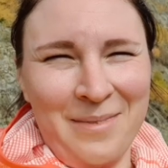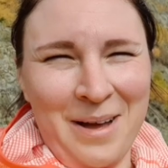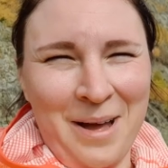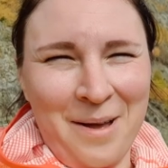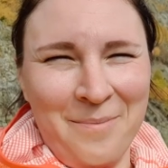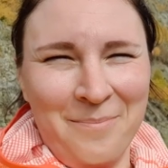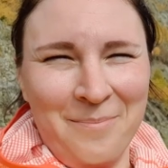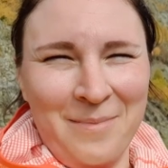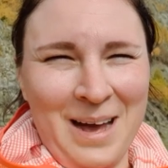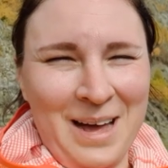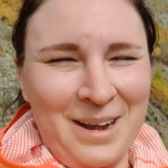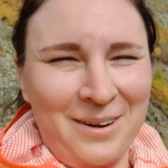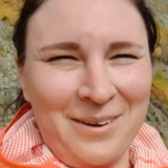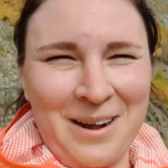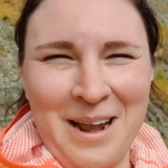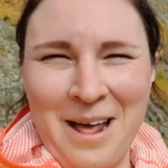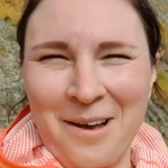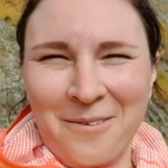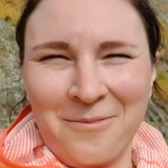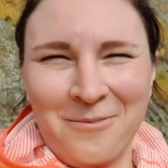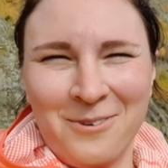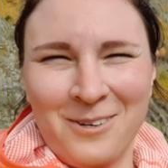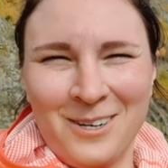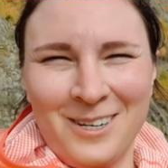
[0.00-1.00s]
I don't
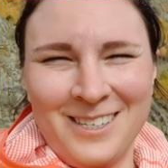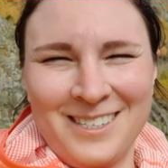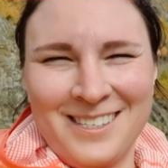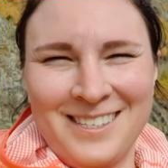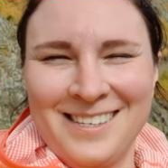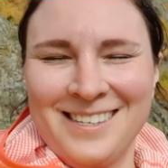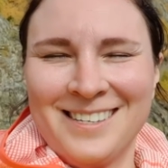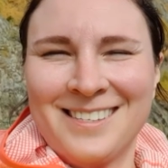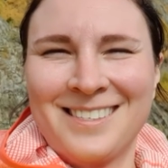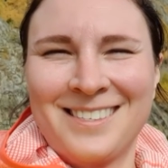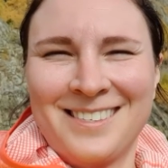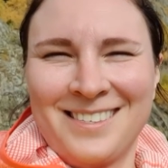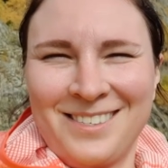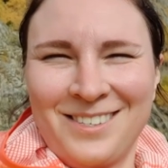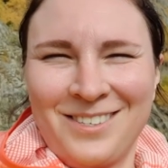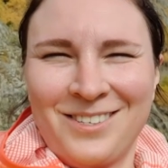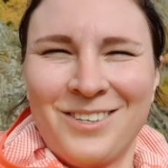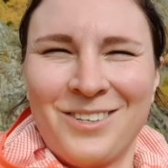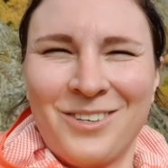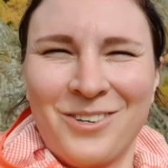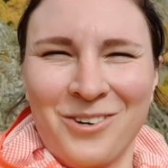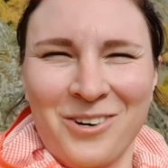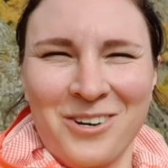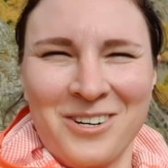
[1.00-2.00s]
have words.
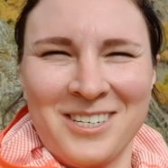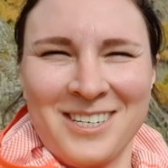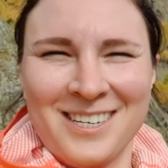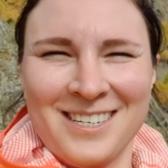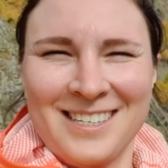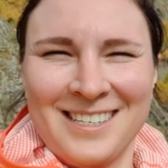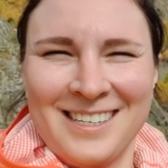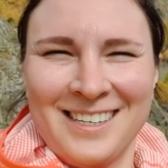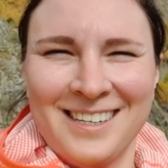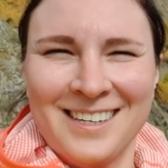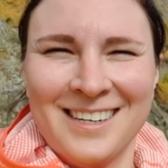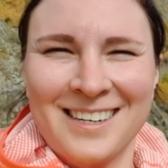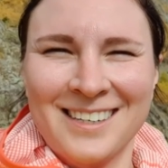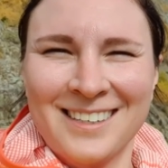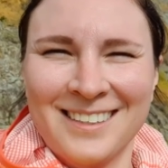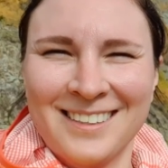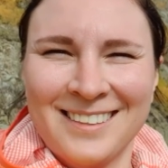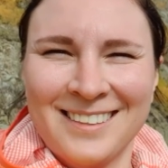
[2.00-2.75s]
It's gorgeous here.